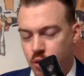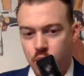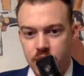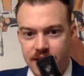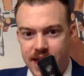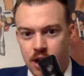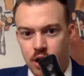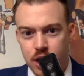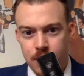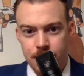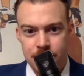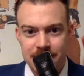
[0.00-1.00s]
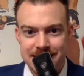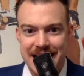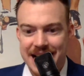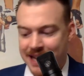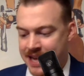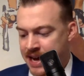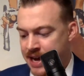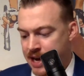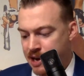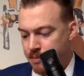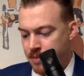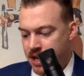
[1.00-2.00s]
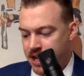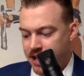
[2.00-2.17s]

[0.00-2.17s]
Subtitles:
According to that Hook'em.com,